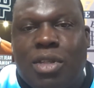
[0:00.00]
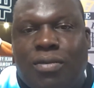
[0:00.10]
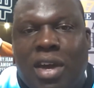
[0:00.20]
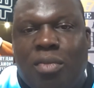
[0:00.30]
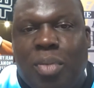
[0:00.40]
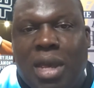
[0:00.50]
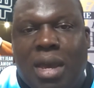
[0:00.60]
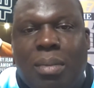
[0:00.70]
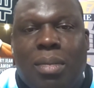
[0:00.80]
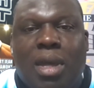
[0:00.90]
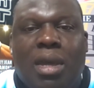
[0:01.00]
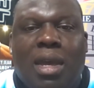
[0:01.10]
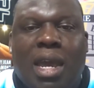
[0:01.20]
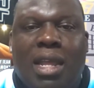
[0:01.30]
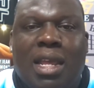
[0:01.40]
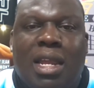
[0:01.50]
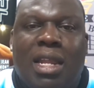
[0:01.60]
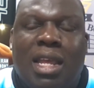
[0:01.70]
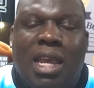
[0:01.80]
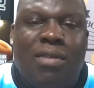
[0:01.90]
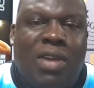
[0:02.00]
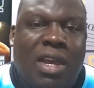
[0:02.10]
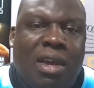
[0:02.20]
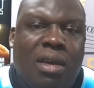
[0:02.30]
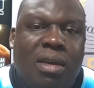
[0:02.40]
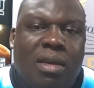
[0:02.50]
to 5 p.m. And then in the evening,